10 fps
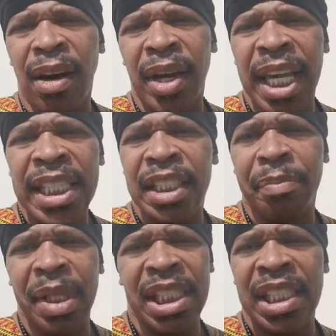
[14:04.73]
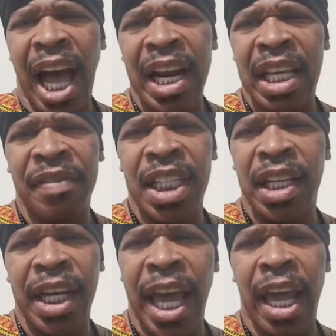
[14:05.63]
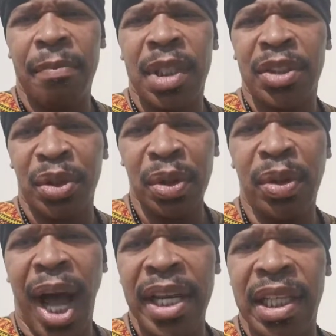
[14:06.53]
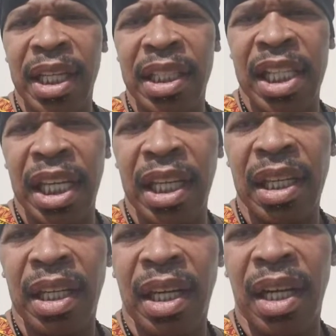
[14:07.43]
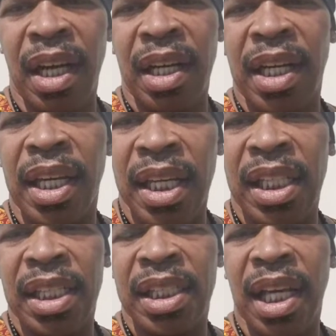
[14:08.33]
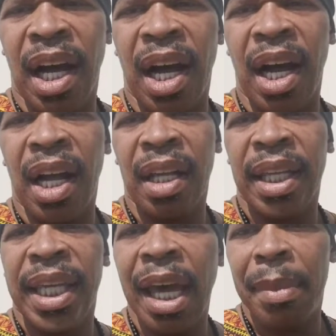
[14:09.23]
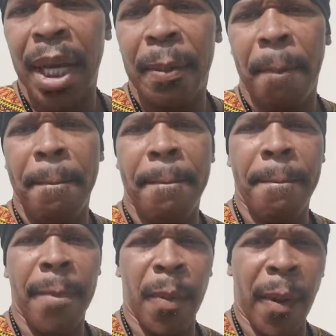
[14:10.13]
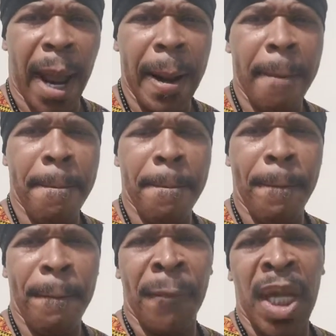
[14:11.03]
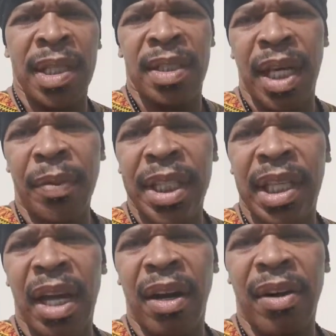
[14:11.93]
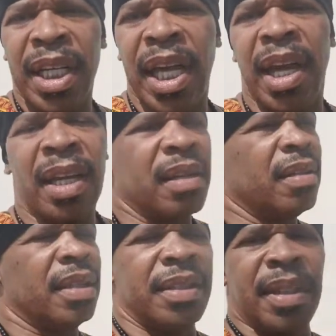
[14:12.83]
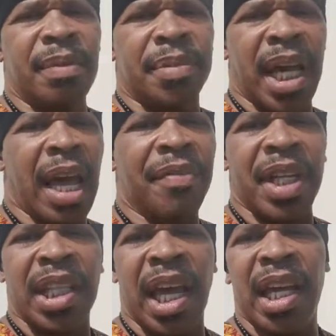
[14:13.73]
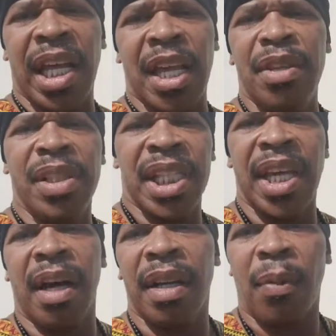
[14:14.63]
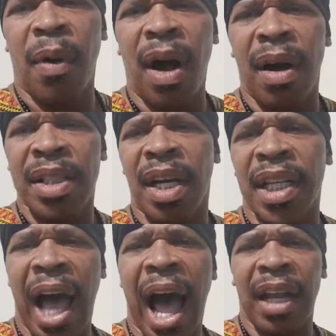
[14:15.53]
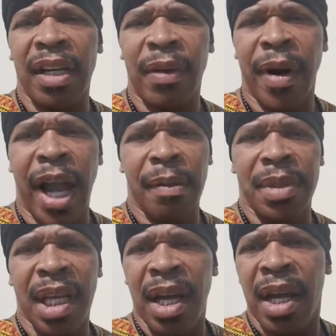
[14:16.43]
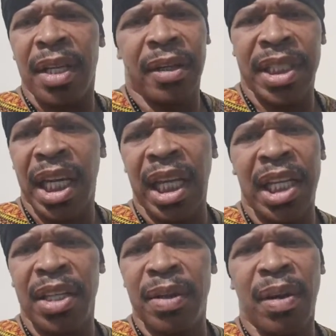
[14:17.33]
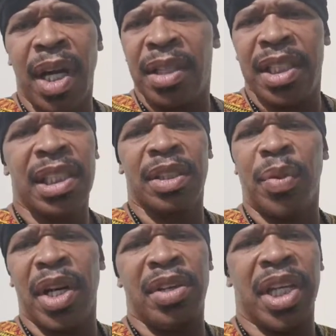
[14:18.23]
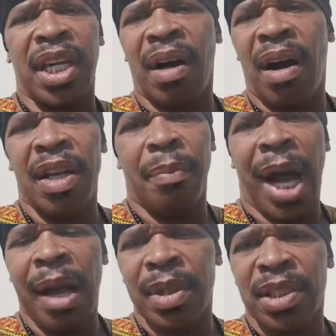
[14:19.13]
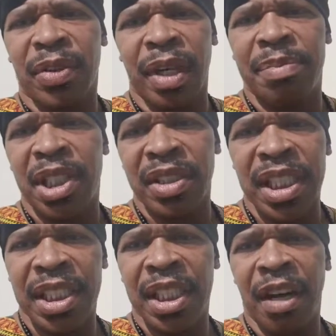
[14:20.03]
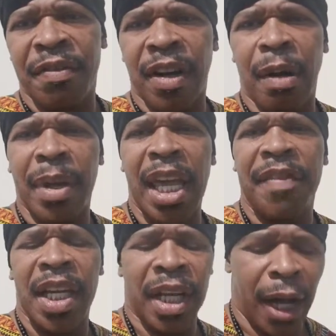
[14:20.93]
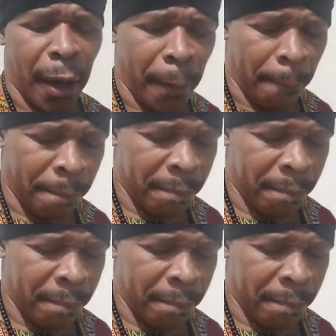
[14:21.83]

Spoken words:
Egypt is not even the name. The true identity is Kemet, right? So they went there and they duped everything that you see on the walls, on the holograms. They're telling you this is where you get all your Bible scriptures and stuff from. Even I